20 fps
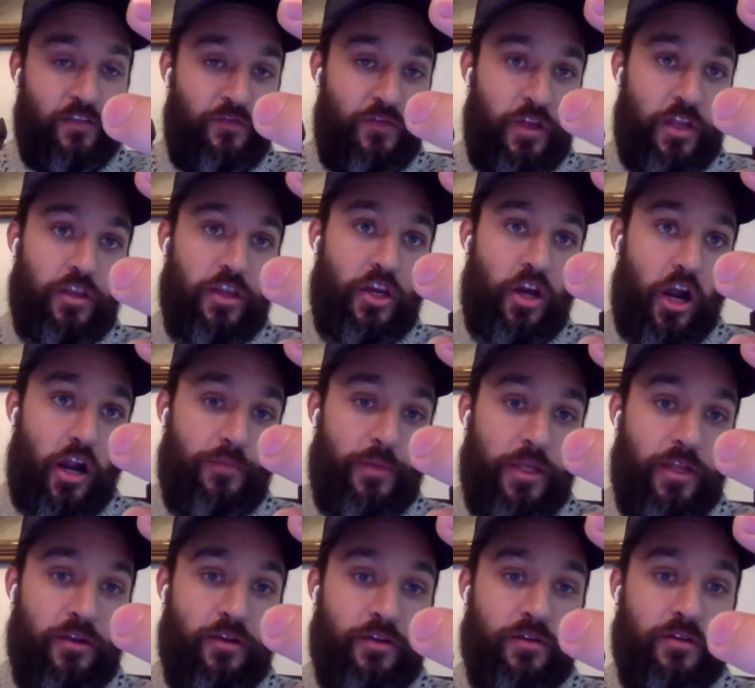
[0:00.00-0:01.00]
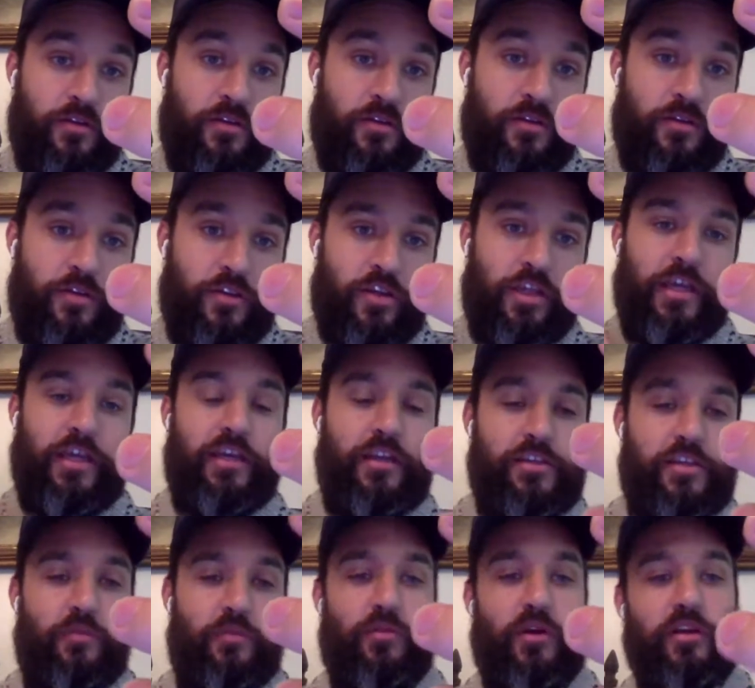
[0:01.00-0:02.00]
of the garment. You like
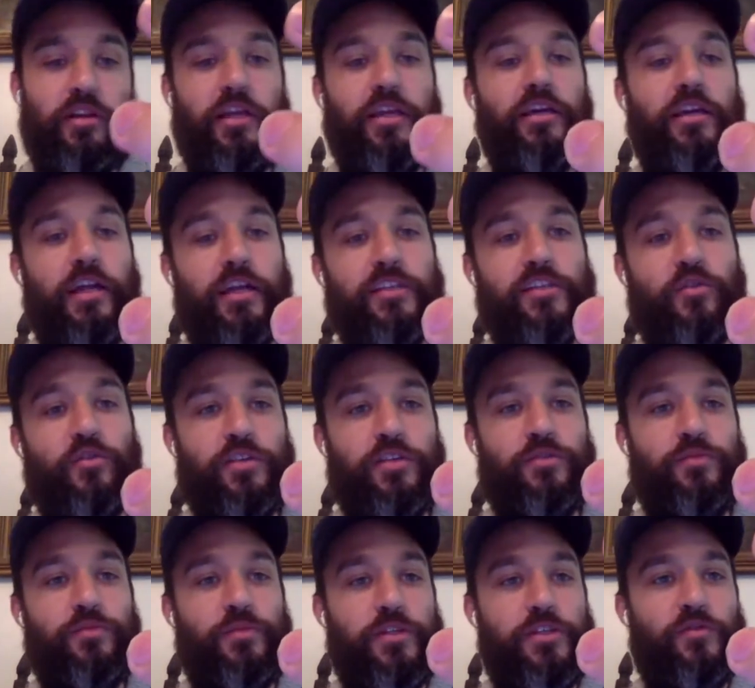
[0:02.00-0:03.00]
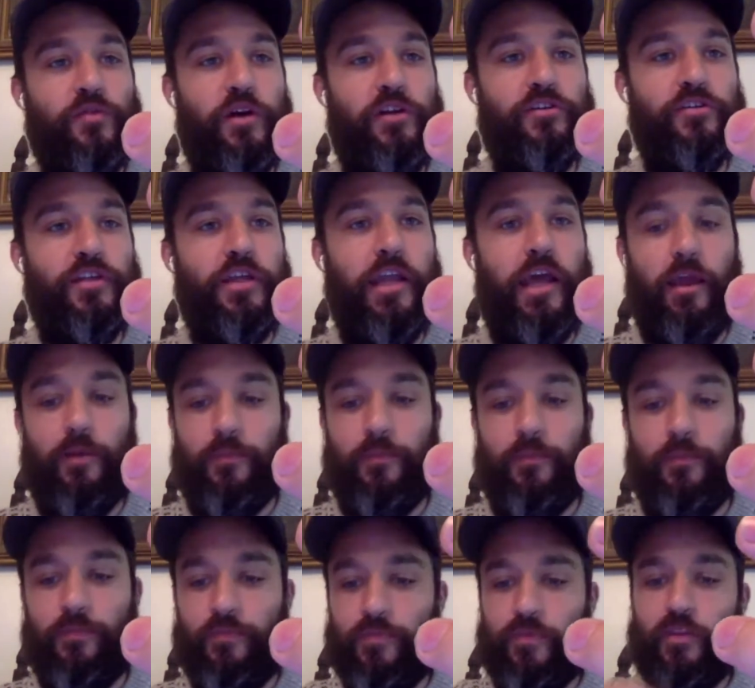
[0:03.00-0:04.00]
this? I'm wearing like a nice Christmas sweater today.
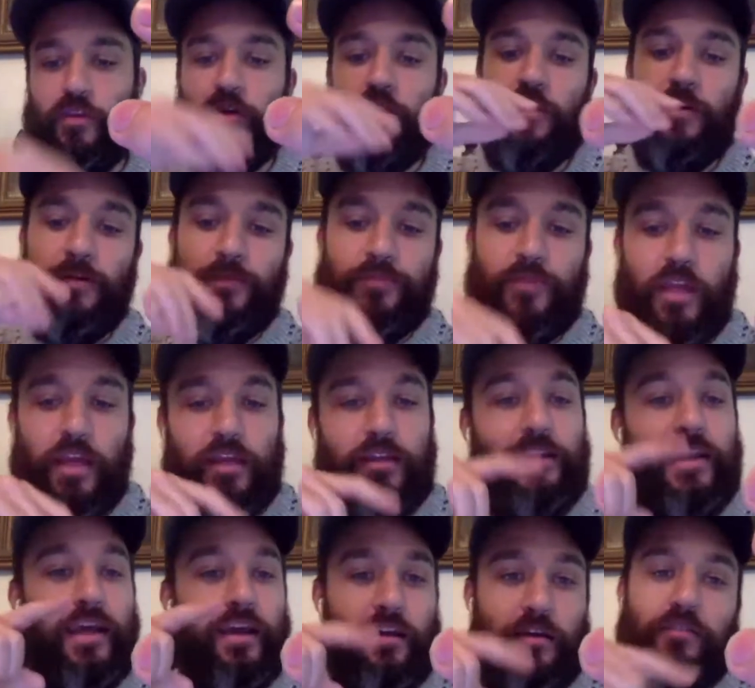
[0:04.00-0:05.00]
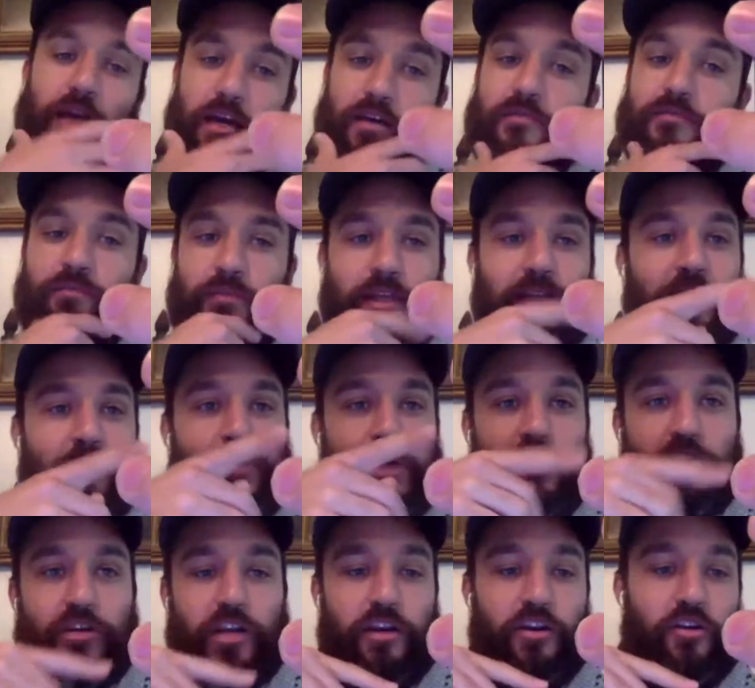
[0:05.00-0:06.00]
Yeah, and the beard. I
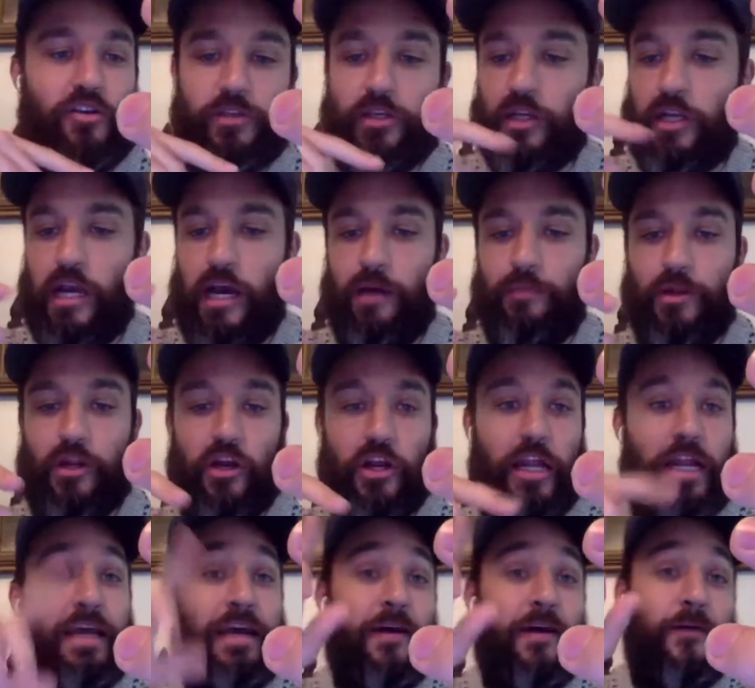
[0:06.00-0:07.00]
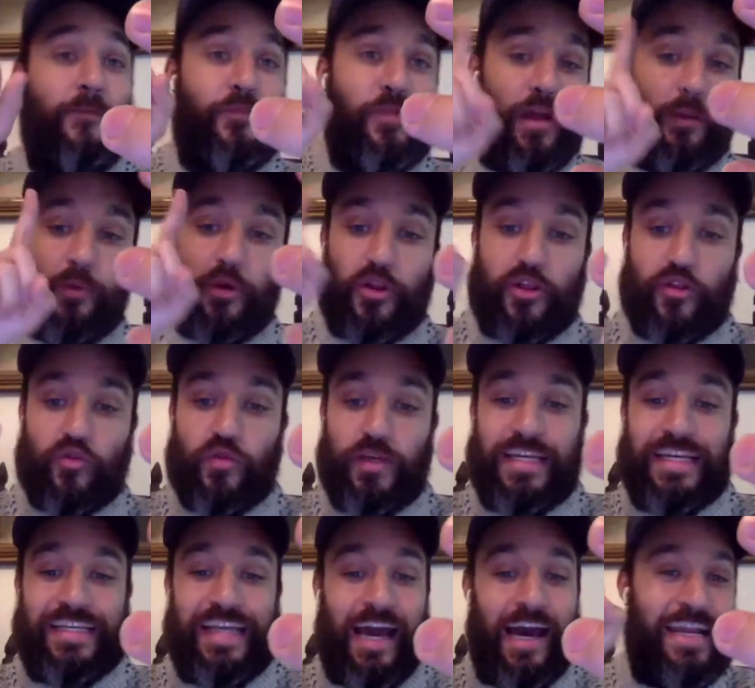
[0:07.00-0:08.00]
know someone's going to comment on it. Number 3 is
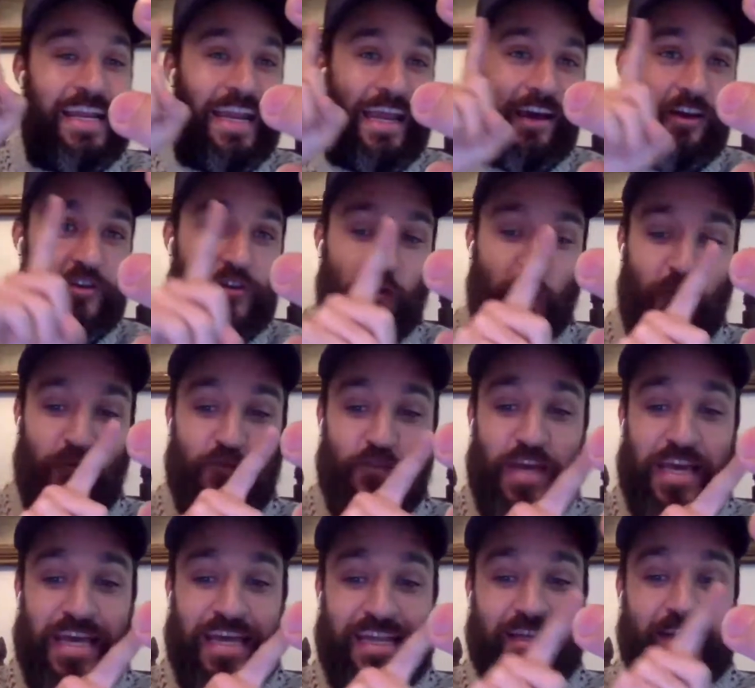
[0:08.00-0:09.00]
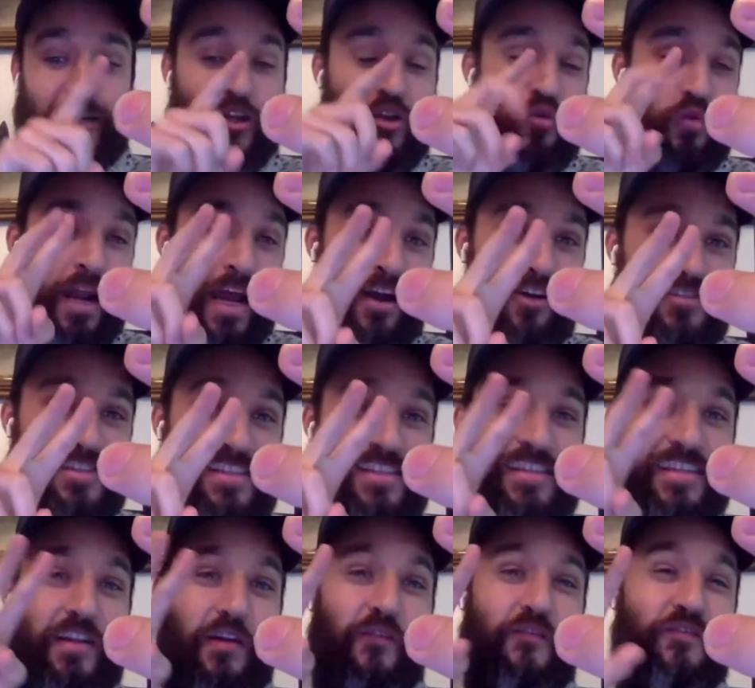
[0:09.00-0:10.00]
how to nail your fit in 2 rounds
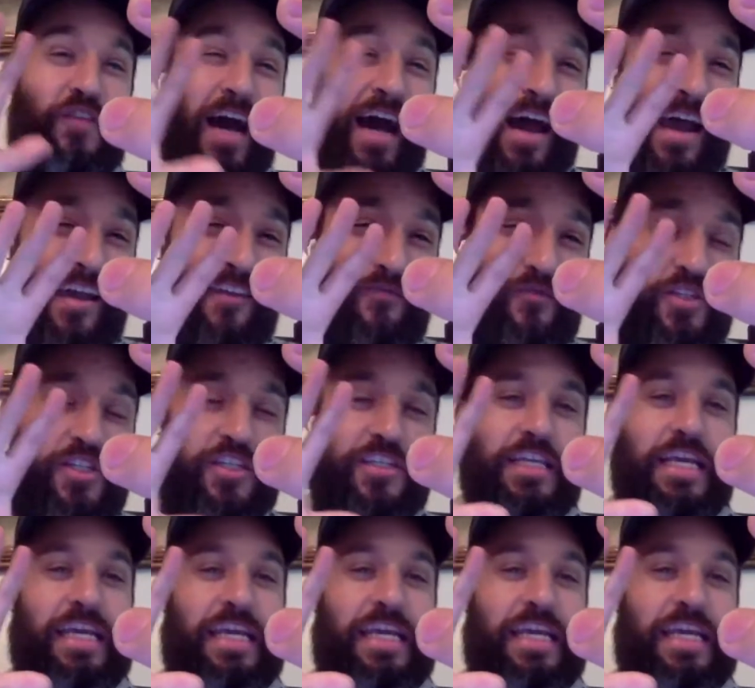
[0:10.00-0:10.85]
instead of 5, which is the